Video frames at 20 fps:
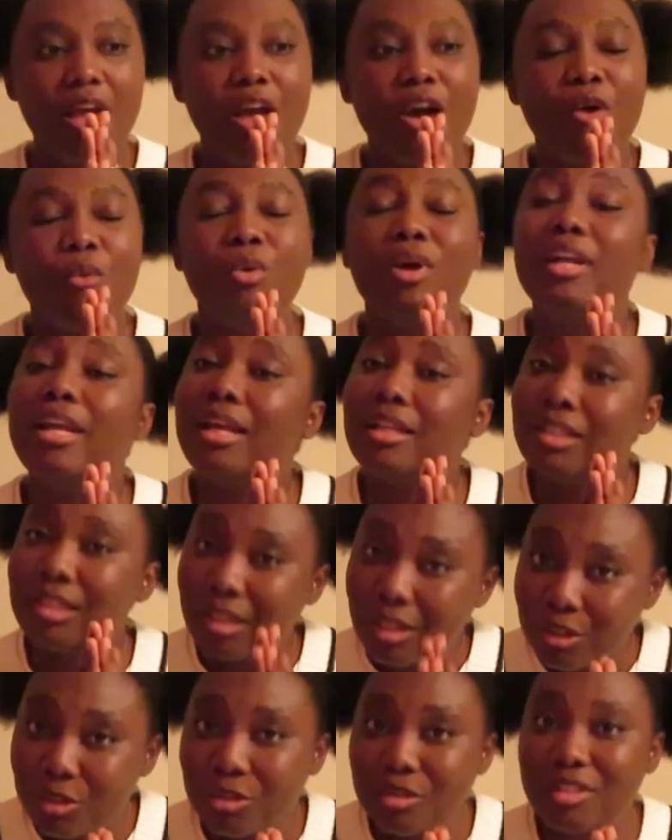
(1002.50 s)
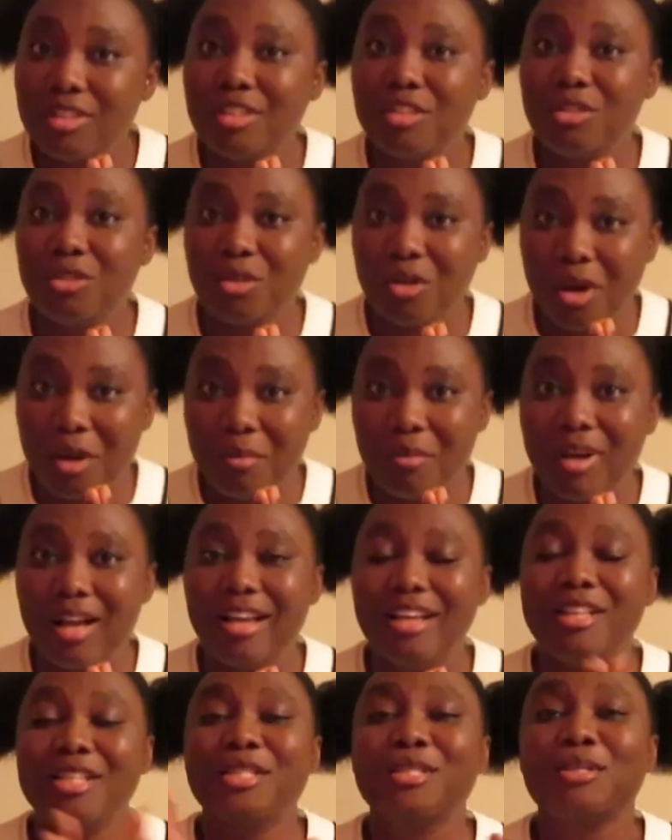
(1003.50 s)
When I tell you this drama
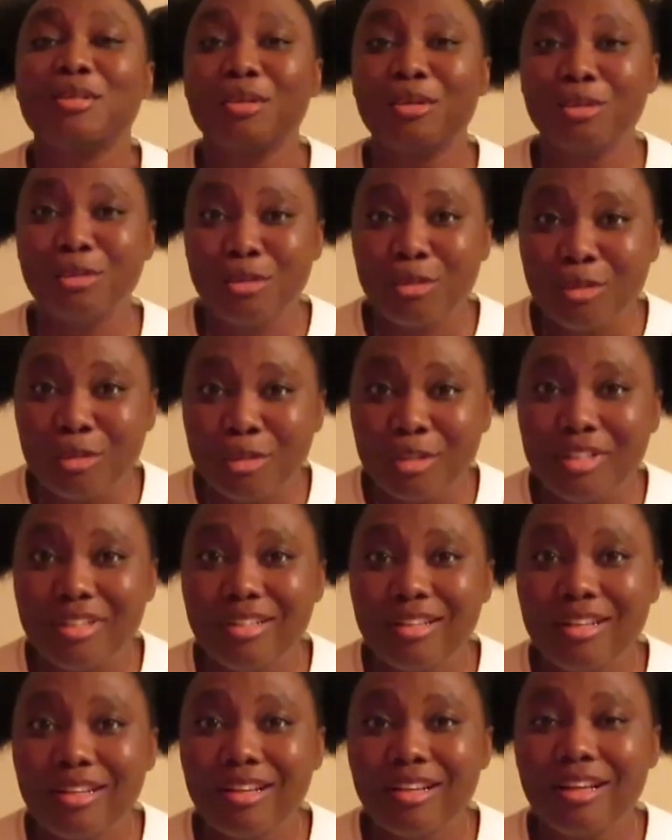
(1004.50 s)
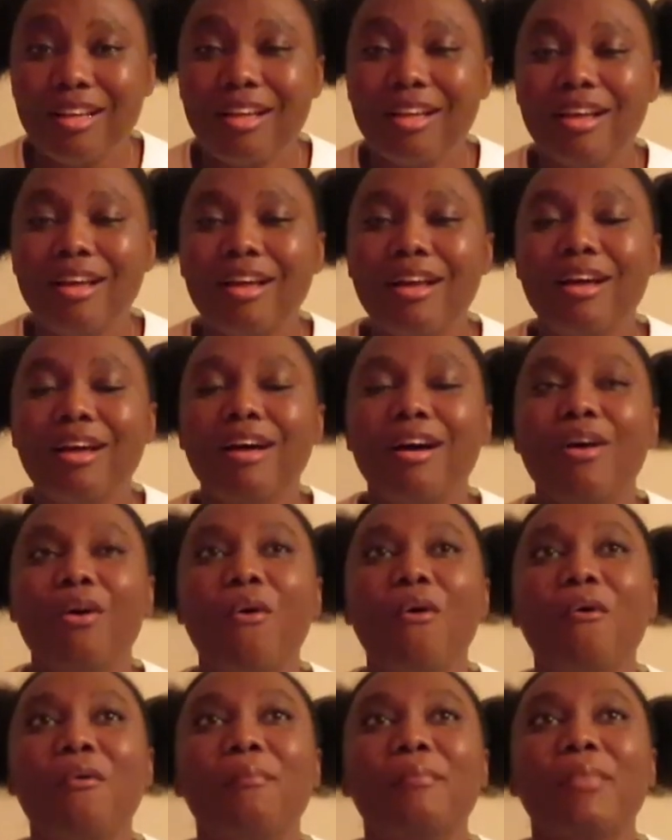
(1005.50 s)
is so good,
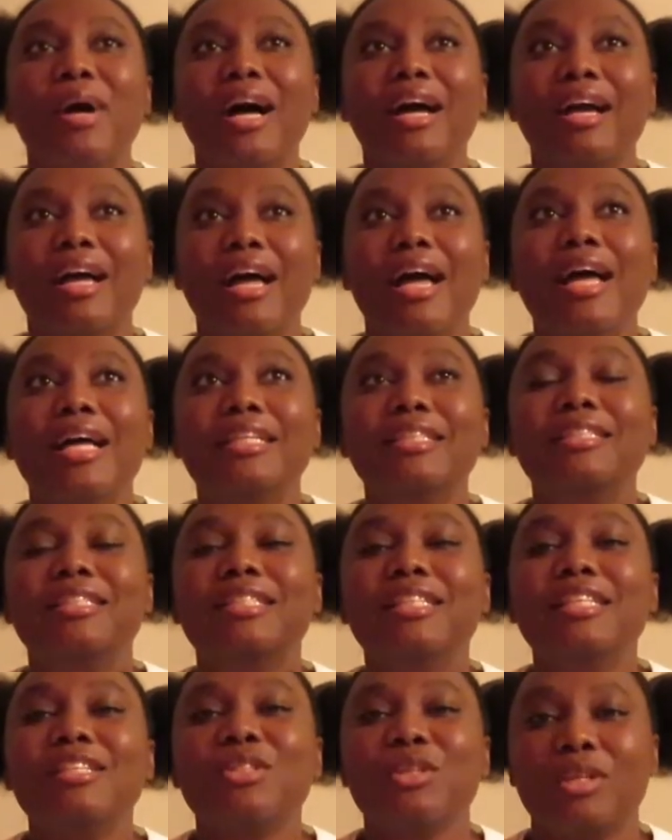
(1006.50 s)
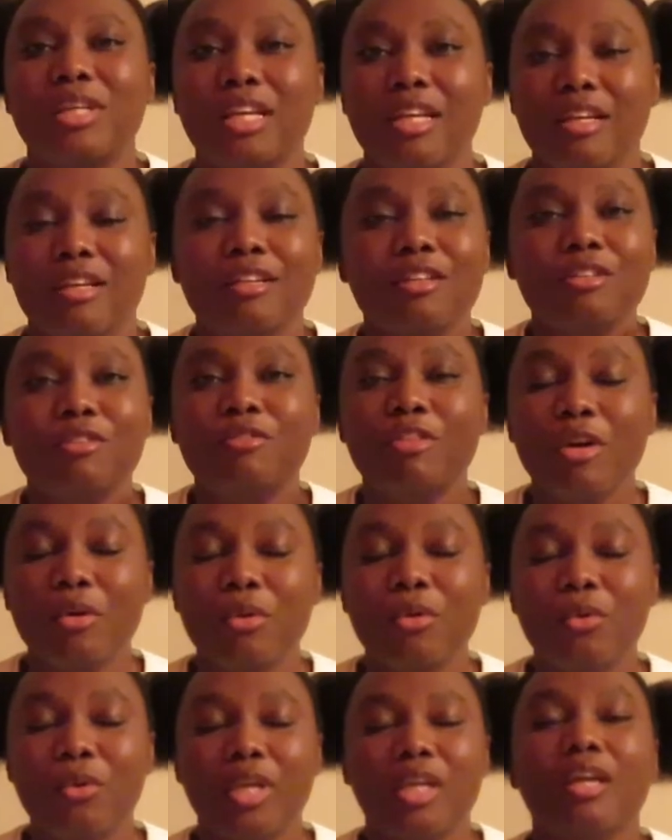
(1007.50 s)
oh my god, this, okay, very
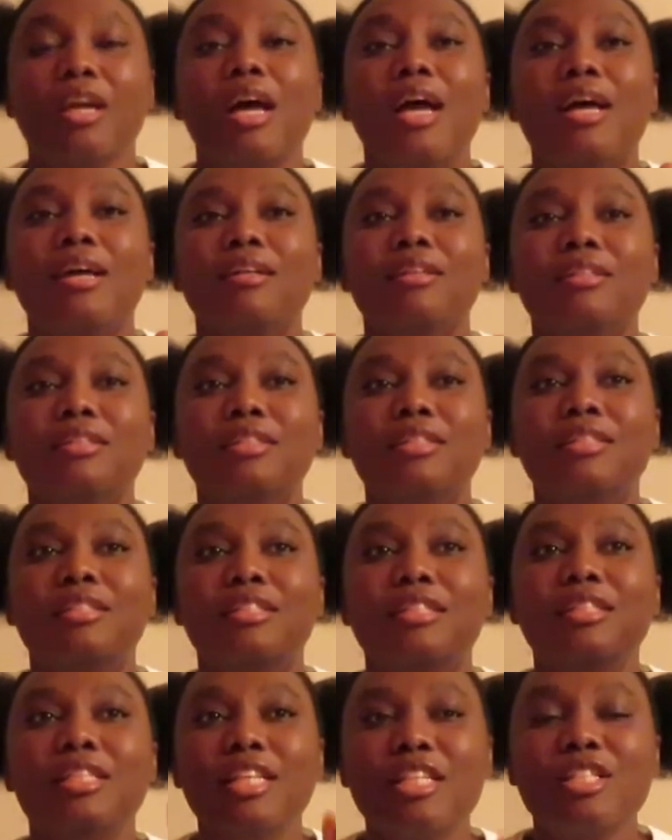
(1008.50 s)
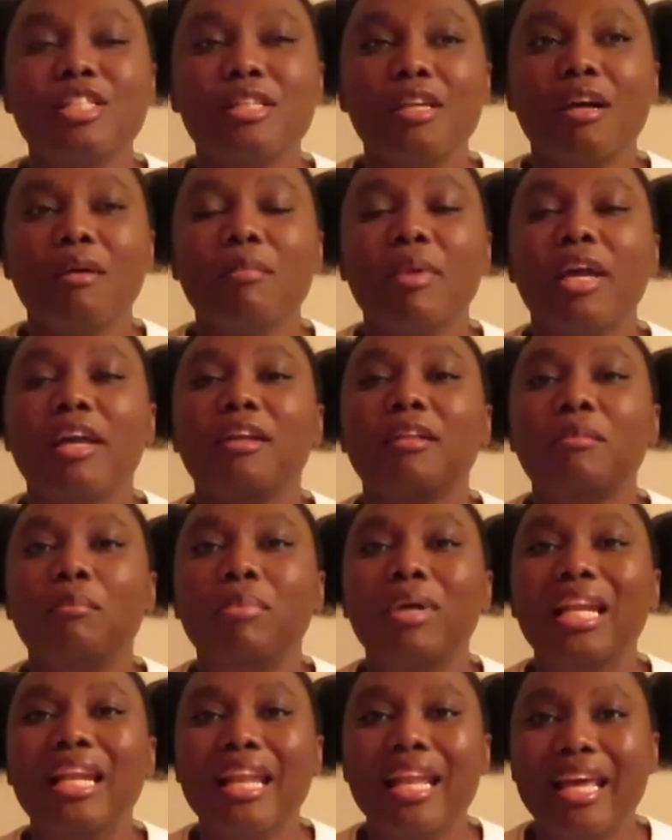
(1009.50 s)
quick, this young man
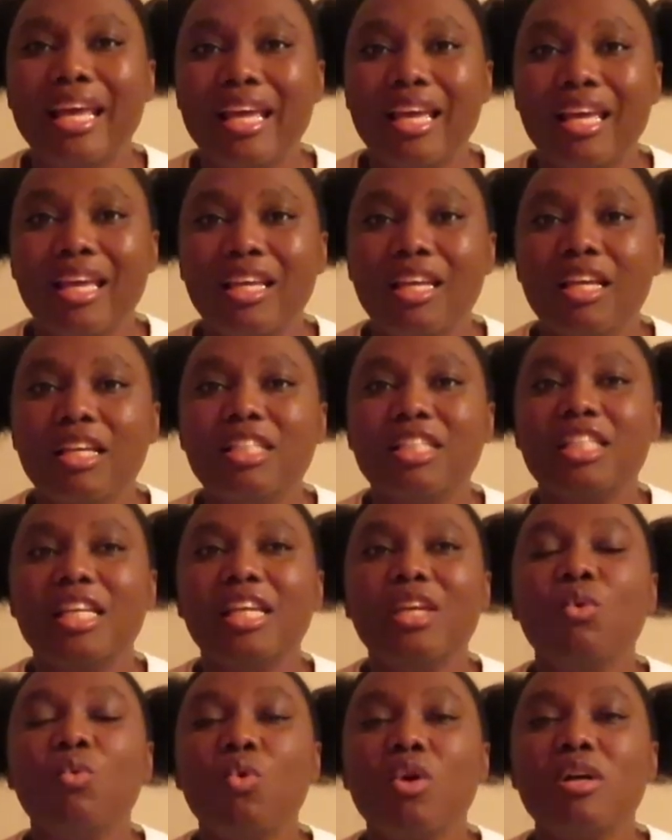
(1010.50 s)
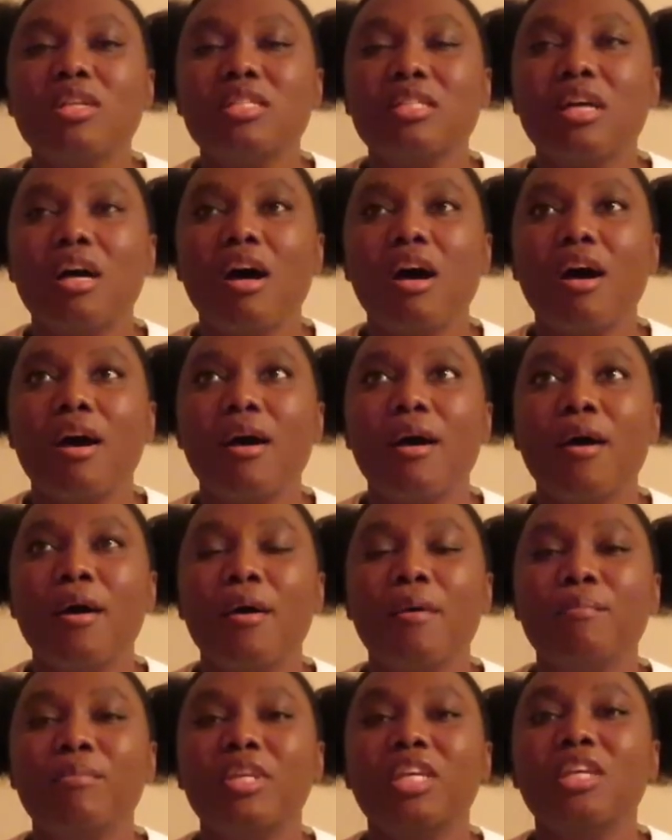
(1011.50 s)
he was
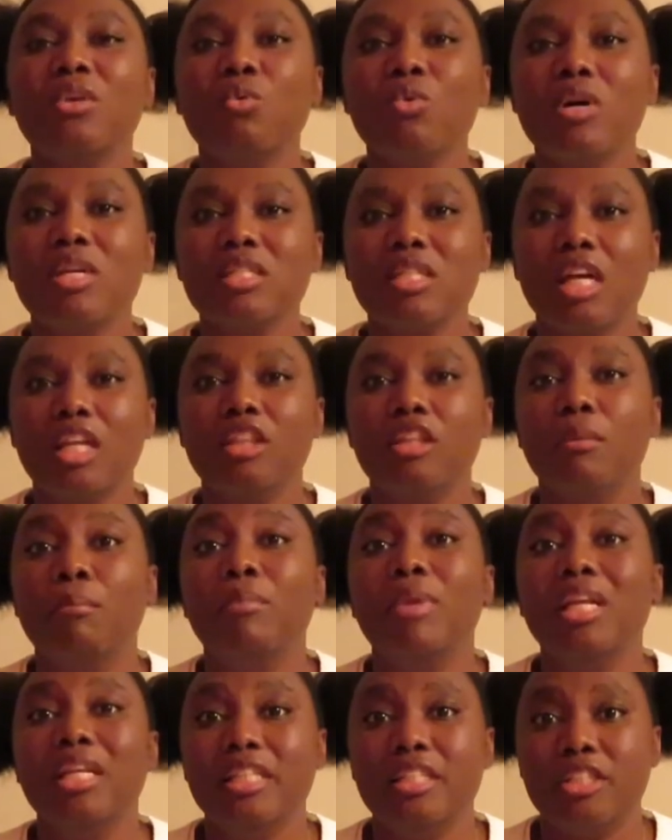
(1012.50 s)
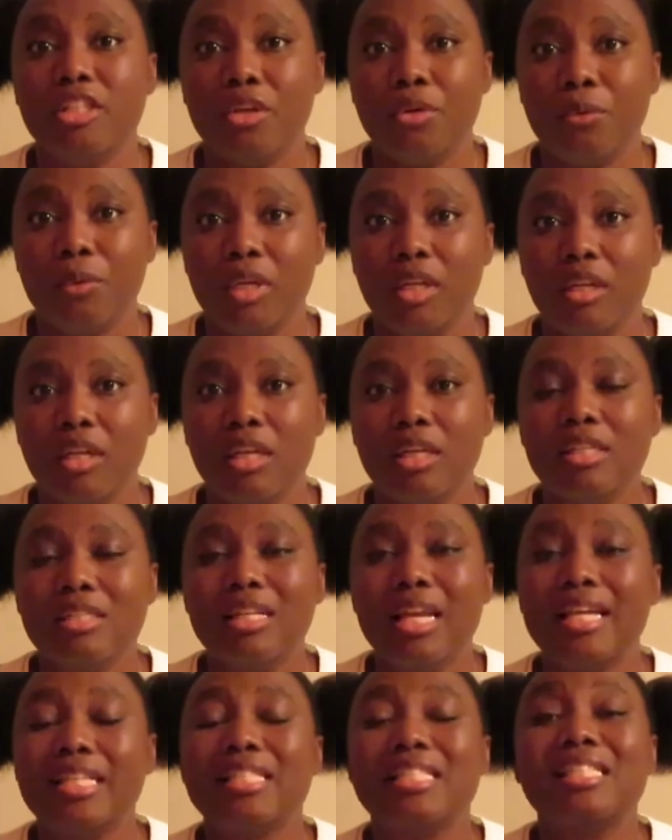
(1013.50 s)
on the military. It's
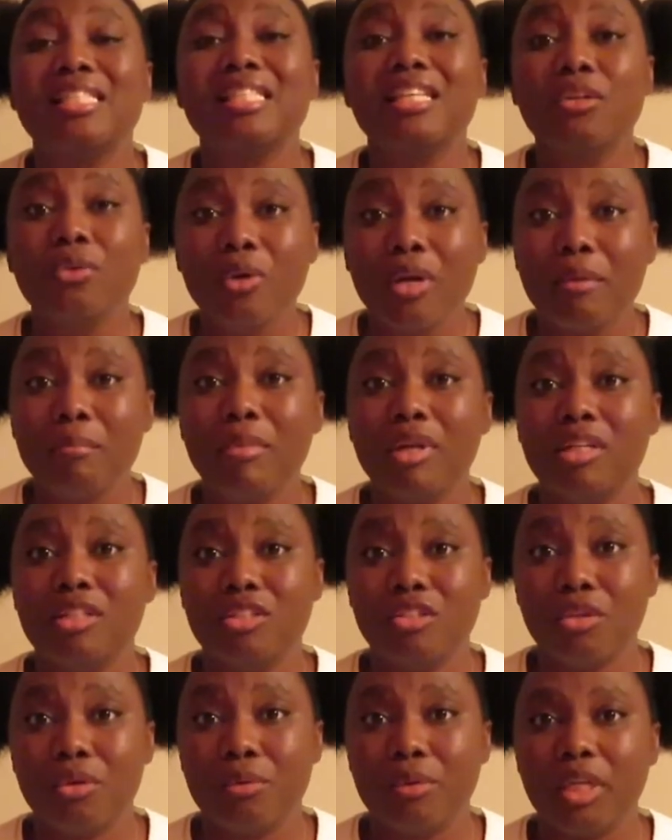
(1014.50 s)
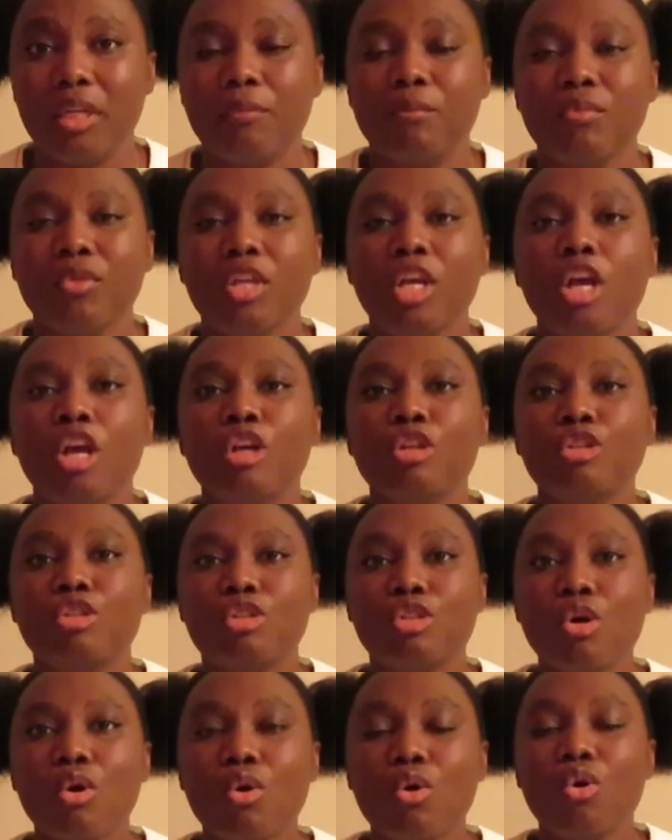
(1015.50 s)
like secret military.
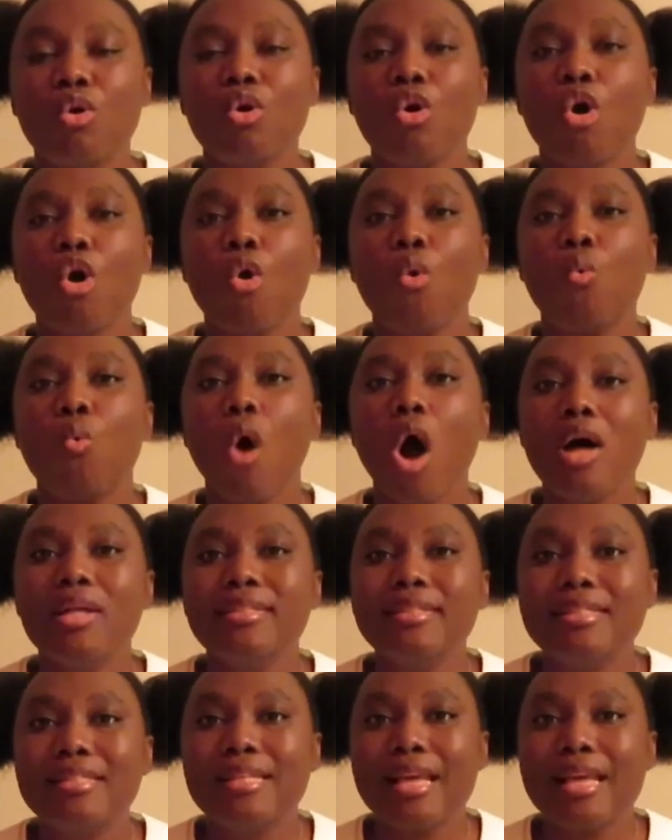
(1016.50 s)
So one